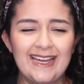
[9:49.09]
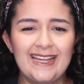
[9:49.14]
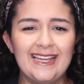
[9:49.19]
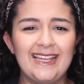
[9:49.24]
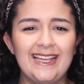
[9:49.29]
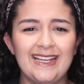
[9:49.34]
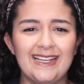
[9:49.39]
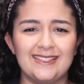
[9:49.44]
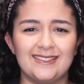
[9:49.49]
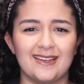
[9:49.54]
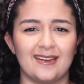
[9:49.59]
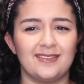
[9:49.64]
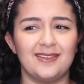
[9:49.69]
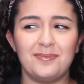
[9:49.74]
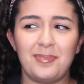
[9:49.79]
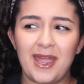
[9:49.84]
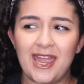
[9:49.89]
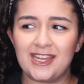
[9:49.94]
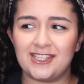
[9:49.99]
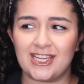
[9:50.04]
he
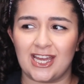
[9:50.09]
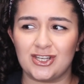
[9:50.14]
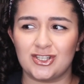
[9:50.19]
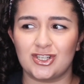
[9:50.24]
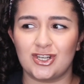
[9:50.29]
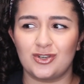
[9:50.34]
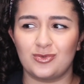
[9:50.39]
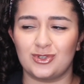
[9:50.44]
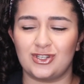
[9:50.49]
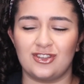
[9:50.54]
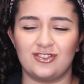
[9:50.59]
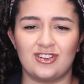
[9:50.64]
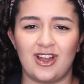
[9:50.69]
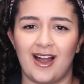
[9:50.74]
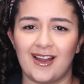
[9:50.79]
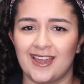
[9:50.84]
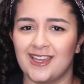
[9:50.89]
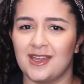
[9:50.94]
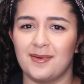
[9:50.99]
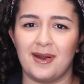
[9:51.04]
doesn't pay attention when she's
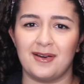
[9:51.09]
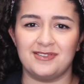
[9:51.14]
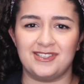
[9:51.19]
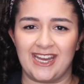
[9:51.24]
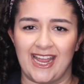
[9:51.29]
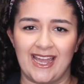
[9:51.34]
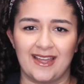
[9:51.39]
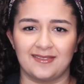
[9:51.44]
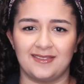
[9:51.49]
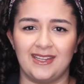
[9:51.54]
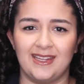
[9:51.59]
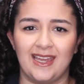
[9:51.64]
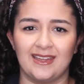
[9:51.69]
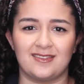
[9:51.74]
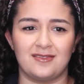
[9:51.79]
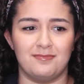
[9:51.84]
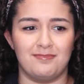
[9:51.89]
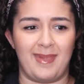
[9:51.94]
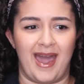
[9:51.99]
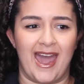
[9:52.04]
talking about dance, he
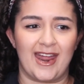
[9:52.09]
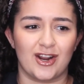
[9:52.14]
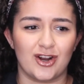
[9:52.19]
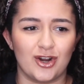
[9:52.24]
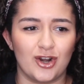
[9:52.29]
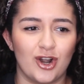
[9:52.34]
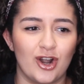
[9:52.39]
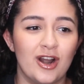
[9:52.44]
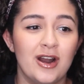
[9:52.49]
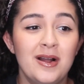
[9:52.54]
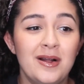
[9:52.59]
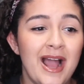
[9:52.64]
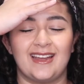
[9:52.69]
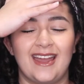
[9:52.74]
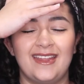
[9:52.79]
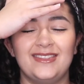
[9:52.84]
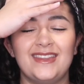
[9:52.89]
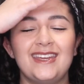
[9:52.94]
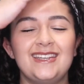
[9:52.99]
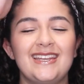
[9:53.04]
gets mad at her,
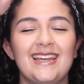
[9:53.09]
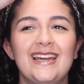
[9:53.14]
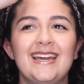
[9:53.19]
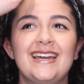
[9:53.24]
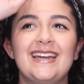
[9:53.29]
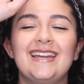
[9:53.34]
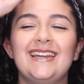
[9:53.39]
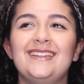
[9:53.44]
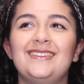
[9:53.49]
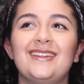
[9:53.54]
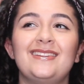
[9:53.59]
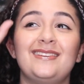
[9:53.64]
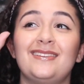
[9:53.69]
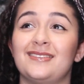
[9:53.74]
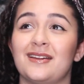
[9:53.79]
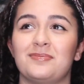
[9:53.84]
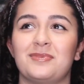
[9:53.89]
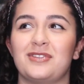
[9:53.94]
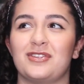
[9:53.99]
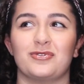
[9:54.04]
and then this is
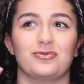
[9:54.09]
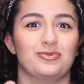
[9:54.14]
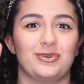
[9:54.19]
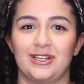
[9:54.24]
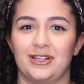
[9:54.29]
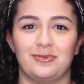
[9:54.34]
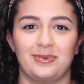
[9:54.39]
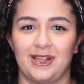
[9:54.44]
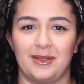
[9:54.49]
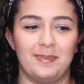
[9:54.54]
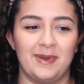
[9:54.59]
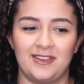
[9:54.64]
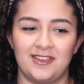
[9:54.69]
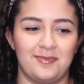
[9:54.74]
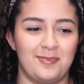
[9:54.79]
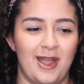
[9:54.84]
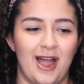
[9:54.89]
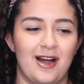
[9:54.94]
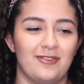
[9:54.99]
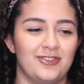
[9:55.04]
something that really pissed
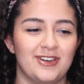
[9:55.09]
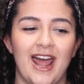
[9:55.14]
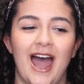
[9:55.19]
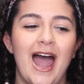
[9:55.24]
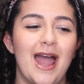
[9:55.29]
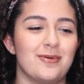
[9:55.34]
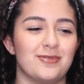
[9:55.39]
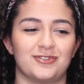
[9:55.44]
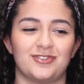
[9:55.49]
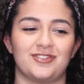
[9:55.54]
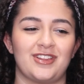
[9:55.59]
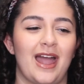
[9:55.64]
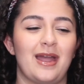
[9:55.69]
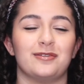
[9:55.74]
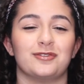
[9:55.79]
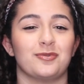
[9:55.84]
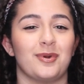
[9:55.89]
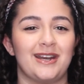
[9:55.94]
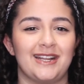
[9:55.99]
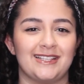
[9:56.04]
me off, and I
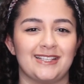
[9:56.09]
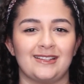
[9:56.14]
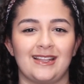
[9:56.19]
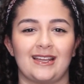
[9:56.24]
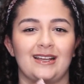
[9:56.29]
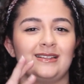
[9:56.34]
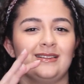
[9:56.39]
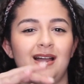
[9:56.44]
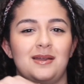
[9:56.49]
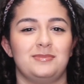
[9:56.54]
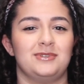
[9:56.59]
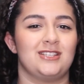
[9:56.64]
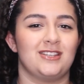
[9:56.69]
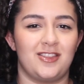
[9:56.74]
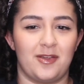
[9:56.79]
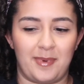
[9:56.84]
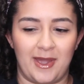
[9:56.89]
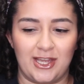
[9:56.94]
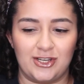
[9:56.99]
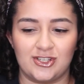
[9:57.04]
was ready to like climb into
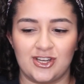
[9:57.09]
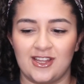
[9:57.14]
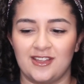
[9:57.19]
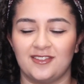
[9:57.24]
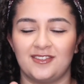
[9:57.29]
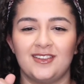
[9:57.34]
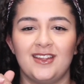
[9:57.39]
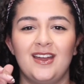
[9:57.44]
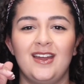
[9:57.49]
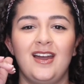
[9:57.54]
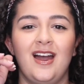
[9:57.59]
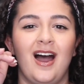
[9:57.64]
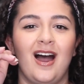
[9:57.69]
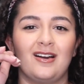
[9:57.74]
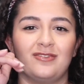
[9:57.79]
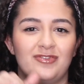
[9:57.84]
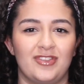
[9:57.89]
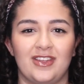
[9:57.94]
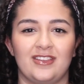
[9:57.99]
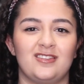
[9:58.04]
the pages
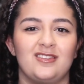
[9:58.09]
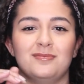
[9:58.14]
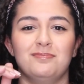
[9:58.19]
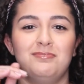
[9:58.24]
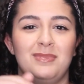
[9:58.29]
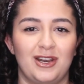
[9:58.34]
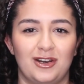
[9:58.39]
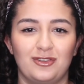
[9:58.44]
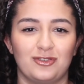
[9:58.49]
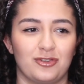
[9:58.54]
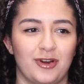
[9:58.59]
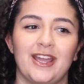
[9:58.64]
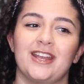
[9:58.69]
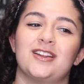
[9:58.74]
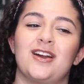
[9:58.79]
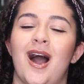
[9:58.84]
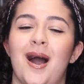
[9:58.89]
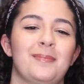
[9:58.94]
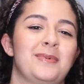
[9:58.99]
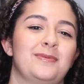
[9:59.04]
of this middle grade
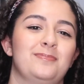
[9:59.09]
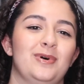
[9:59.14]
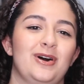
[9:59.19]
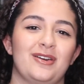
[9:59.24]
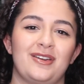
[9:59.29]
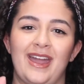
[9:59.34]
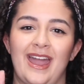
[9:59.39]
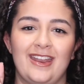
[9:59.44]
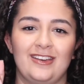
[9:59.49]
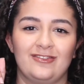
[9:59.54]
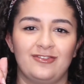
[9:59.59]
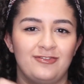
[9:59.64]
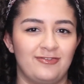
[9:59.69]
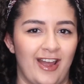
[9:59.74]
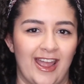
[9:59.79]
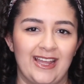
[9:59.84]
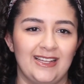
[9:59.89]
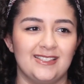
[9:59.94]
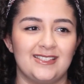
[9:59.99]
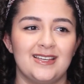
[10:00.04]
comic book and
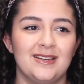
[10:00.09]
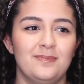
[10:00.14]
fight